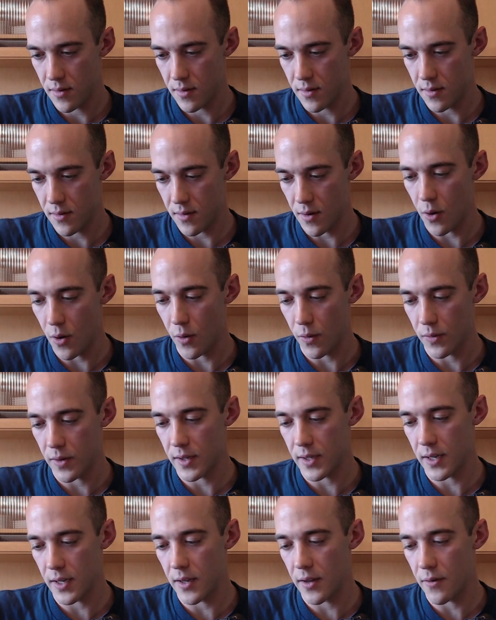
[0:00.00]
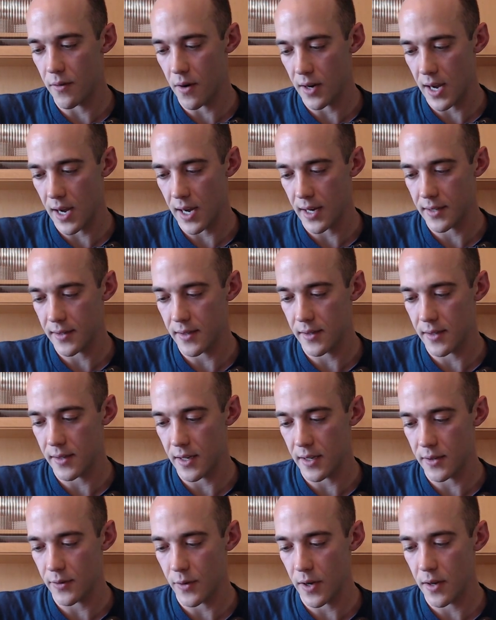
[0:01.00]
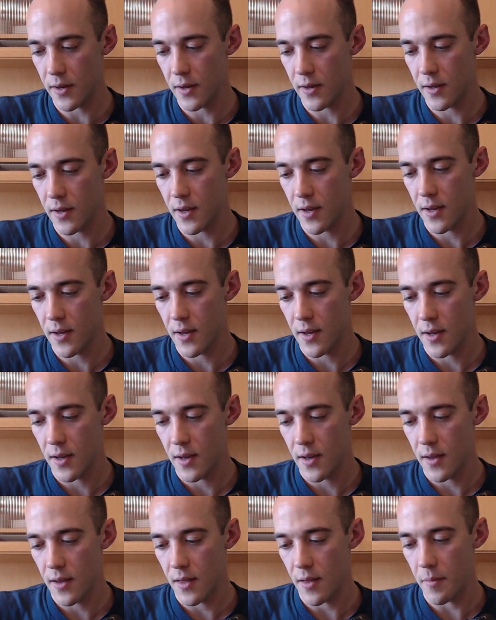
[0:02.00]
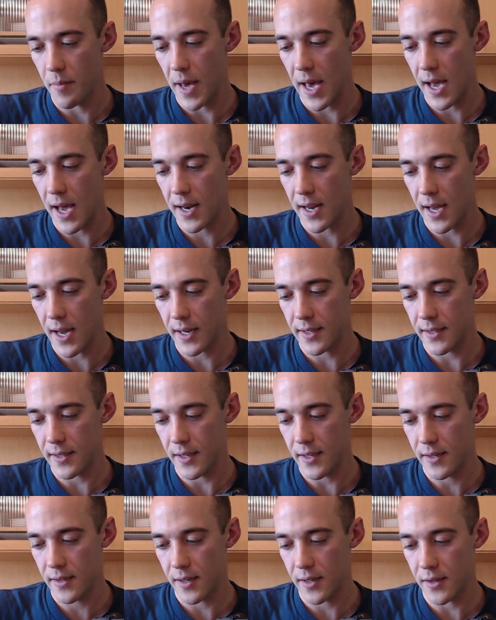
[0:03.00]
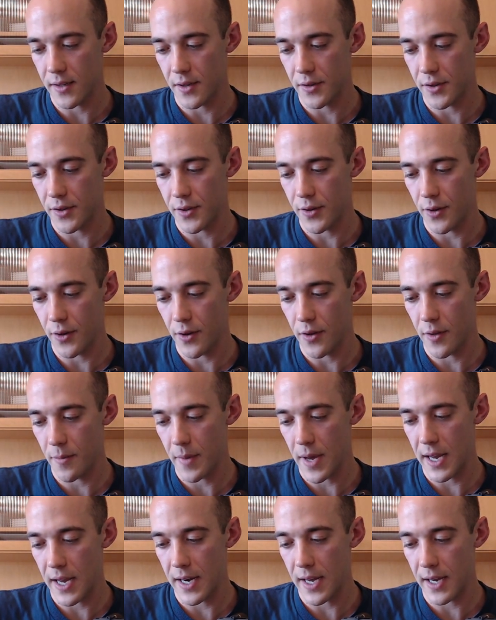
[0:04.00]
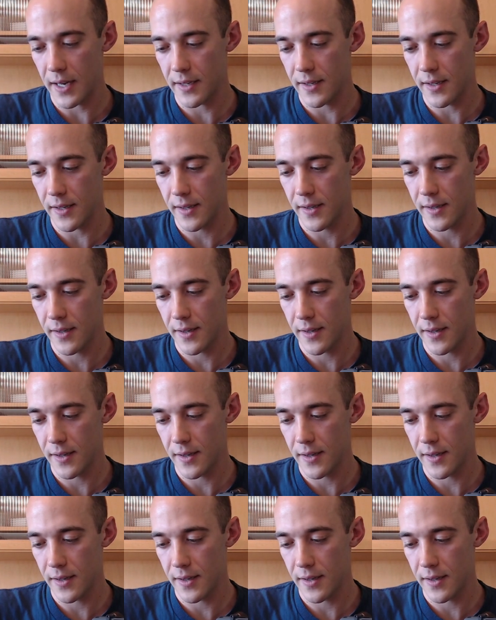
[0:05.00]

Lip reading: Oh, because I did the wrong axis, that's why. The pan axis, because I'll just show you on the pan axis.